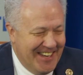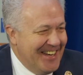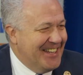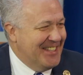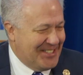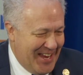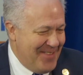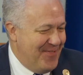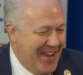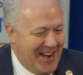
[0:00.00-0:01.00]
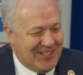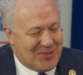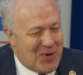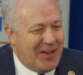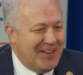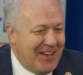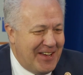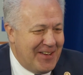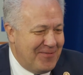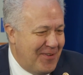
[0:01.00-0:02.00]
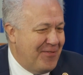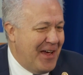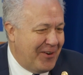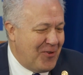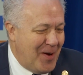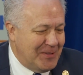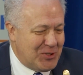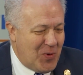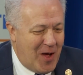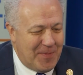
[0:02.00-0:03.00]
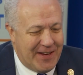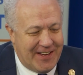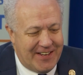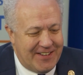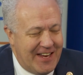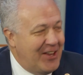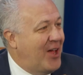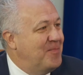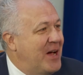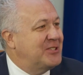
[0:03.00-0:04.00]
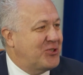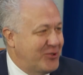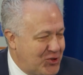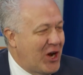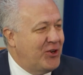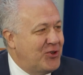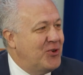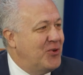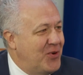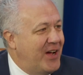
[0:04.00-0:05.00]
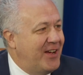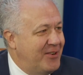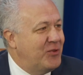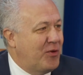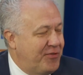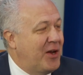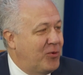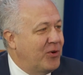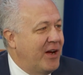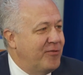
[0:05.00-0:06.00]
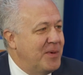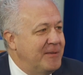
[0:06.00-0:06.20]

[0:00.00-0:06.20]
in the same vein as what Vivek Ramaswamy and Elon Musk are trying to do with the federal government.